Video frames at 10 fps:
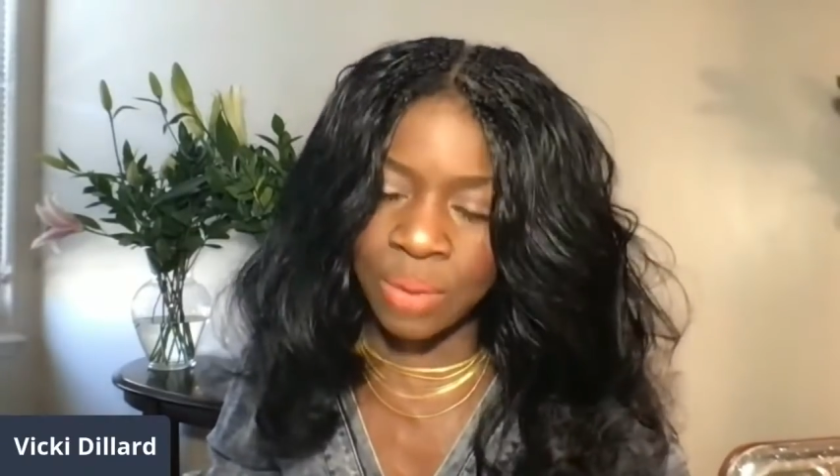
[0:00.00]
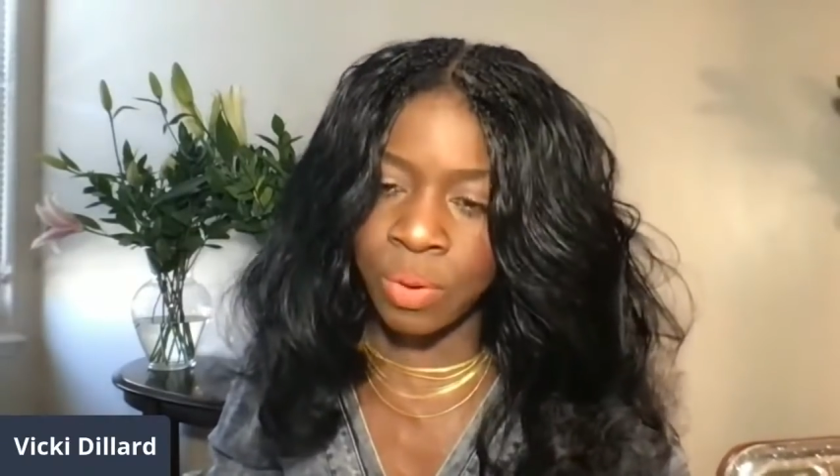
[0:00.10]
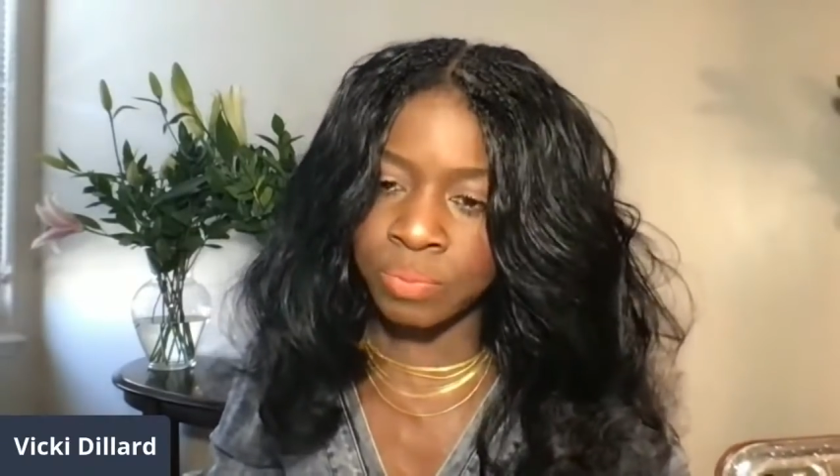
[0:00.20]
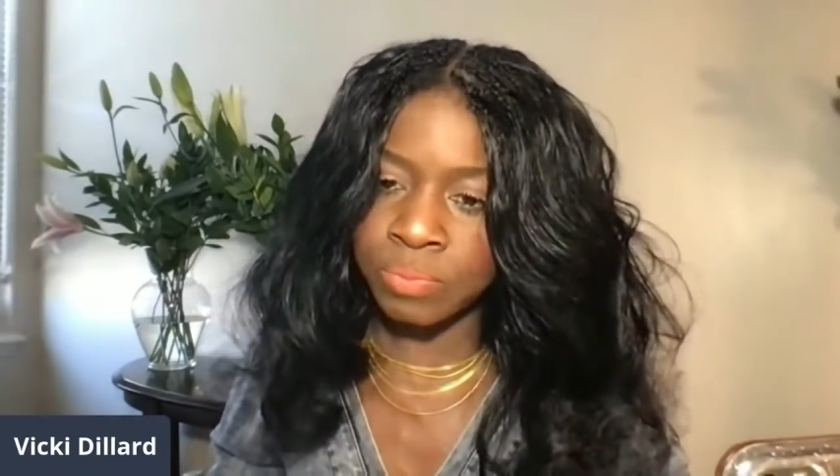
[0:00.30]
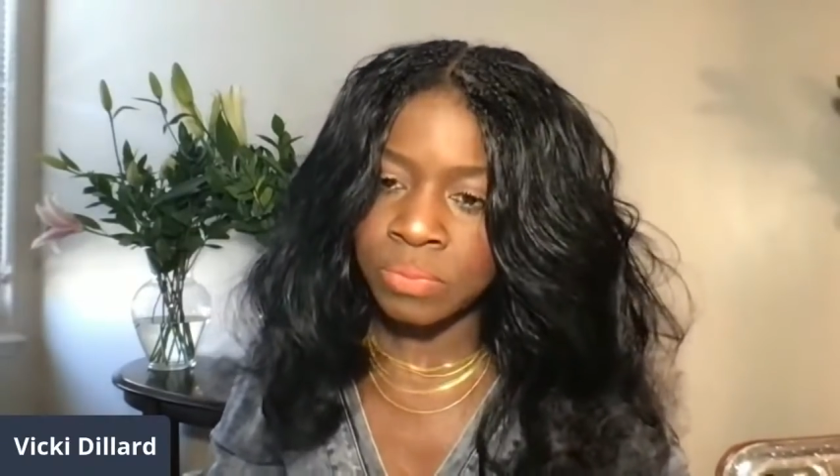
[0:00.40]

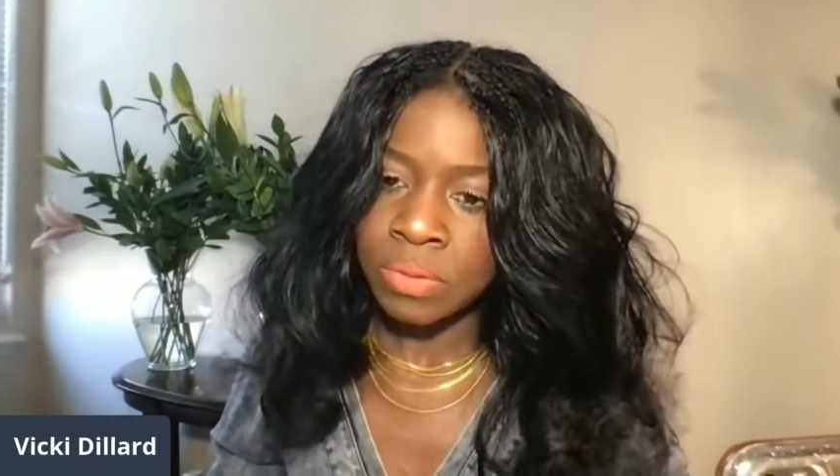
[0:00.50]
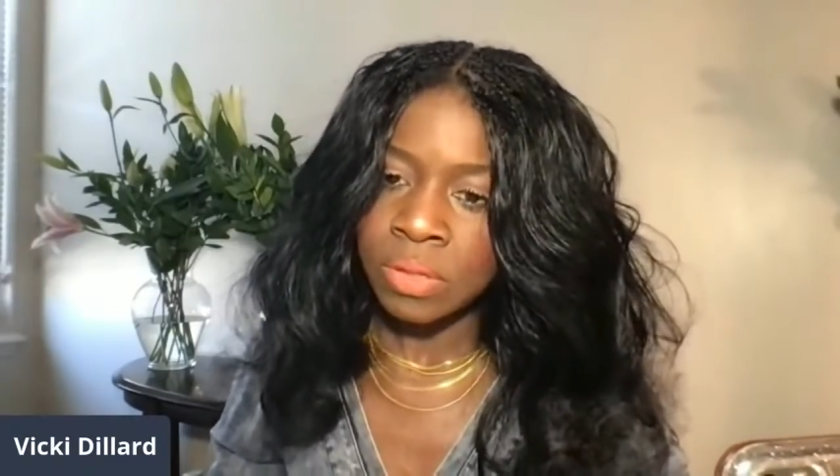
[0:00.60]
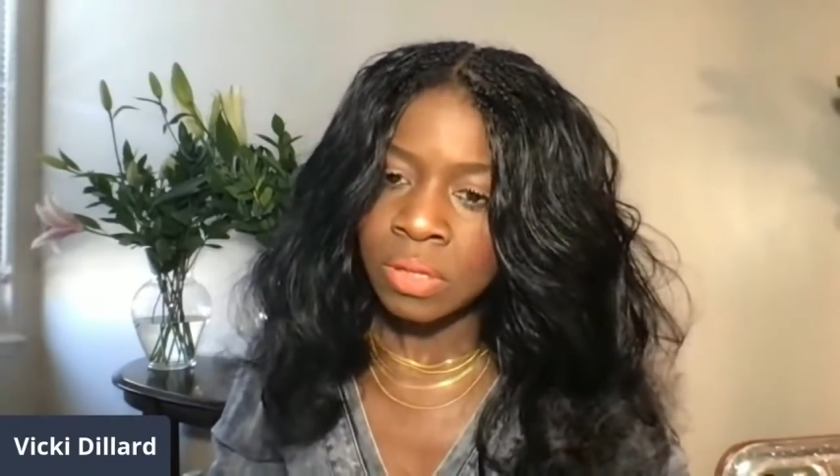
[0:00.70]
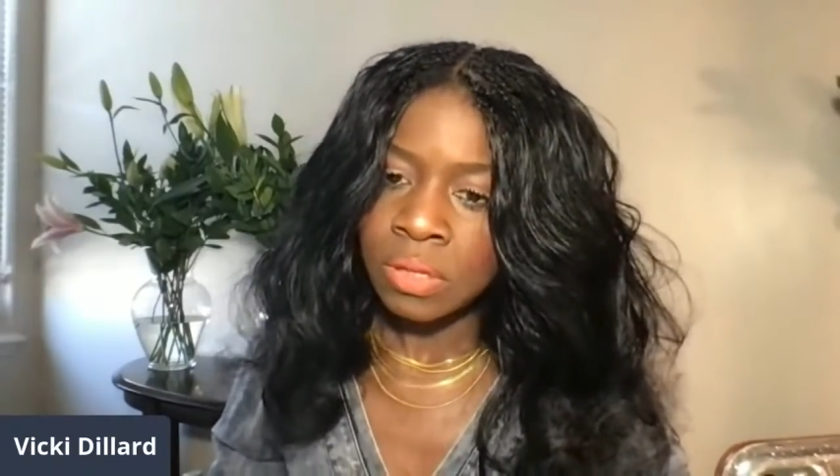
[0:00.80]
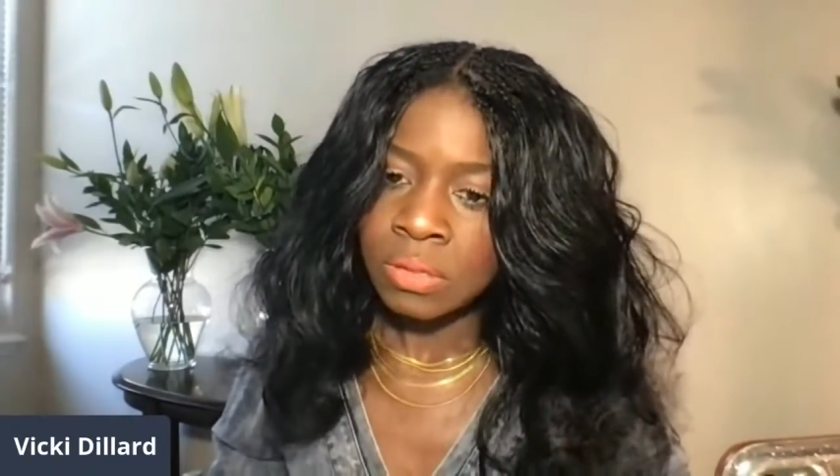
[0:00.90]
that were
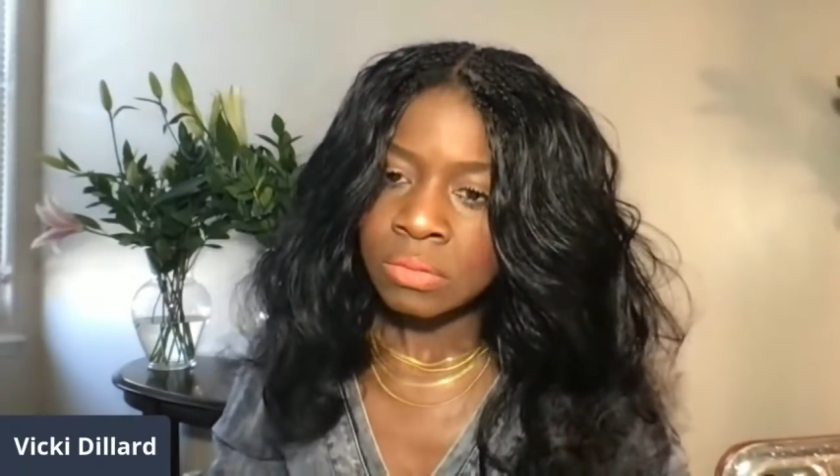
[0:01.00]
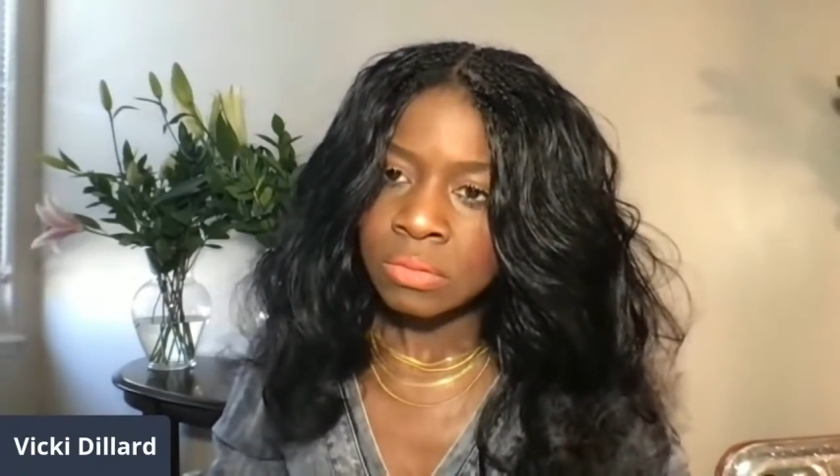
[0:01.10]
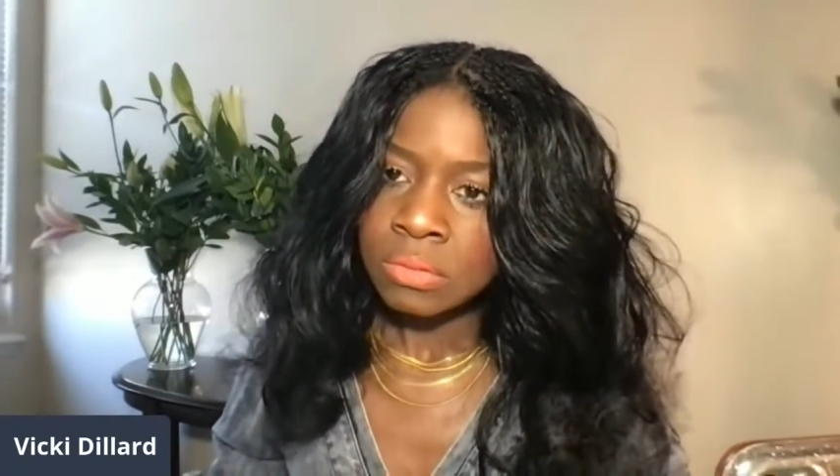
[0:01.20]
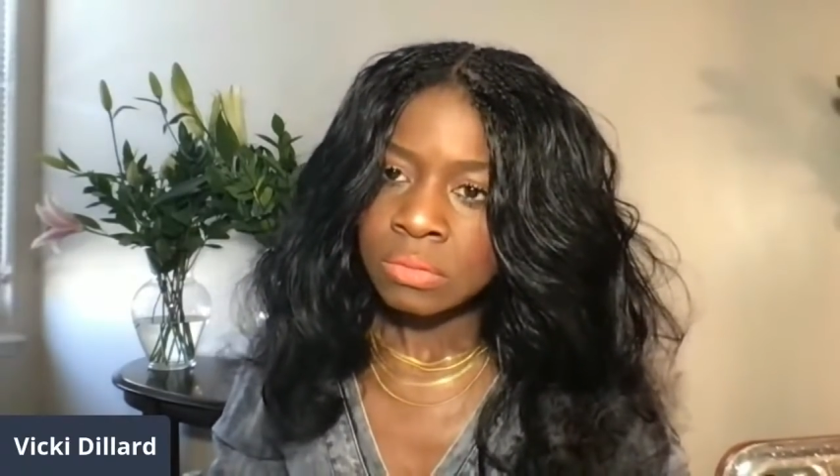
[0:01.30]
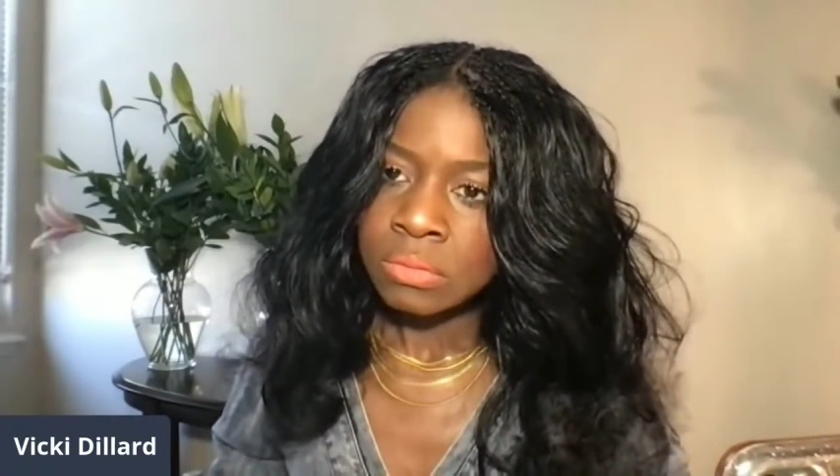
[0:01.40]

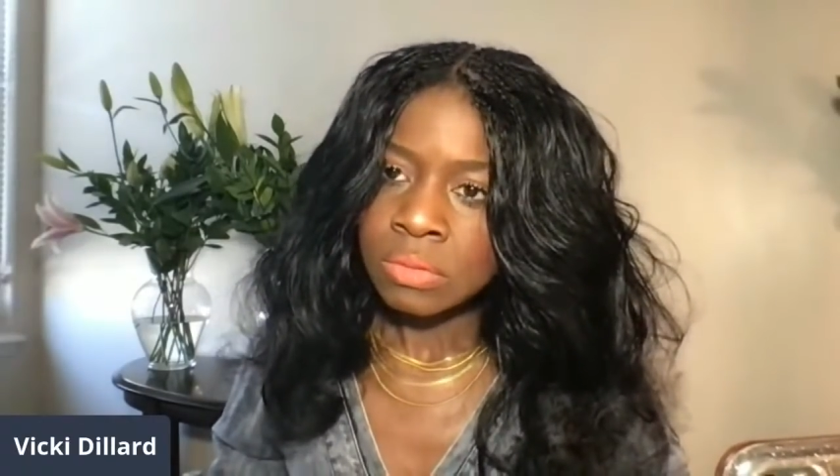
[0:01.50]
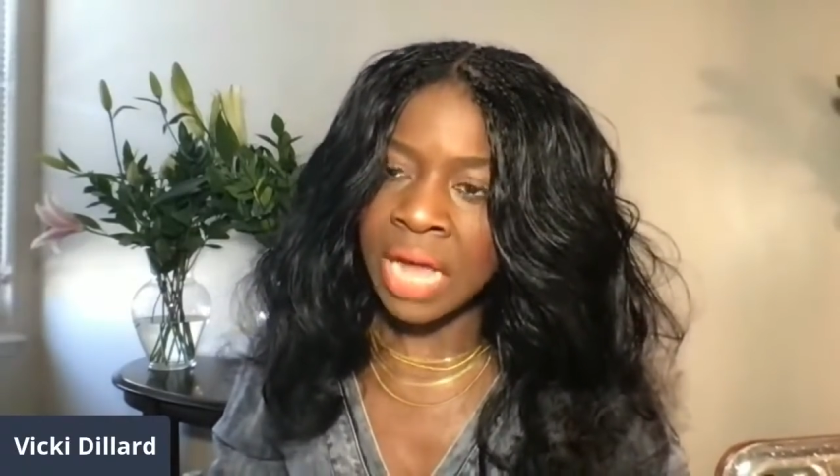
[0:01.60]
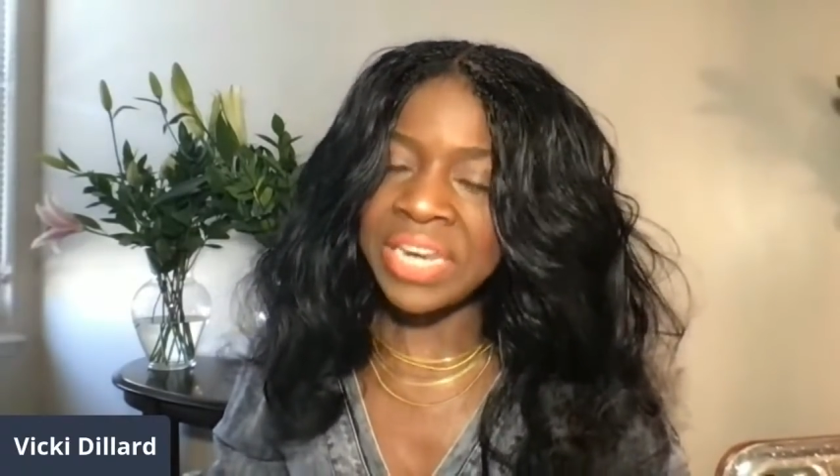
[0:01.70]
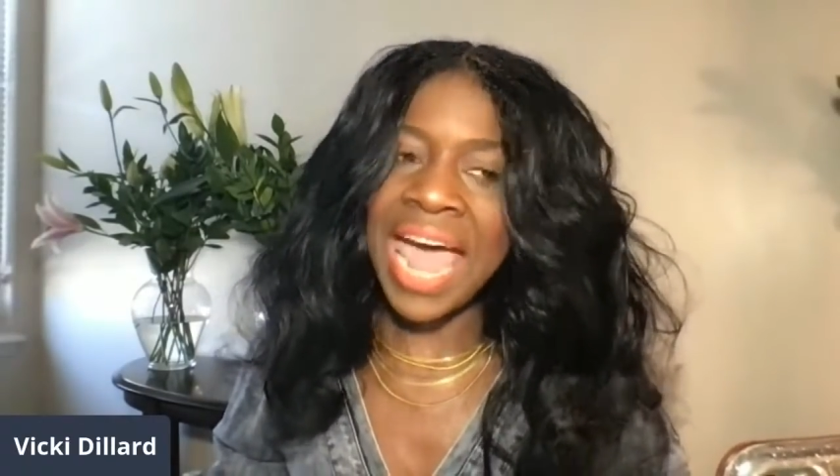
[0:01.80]
a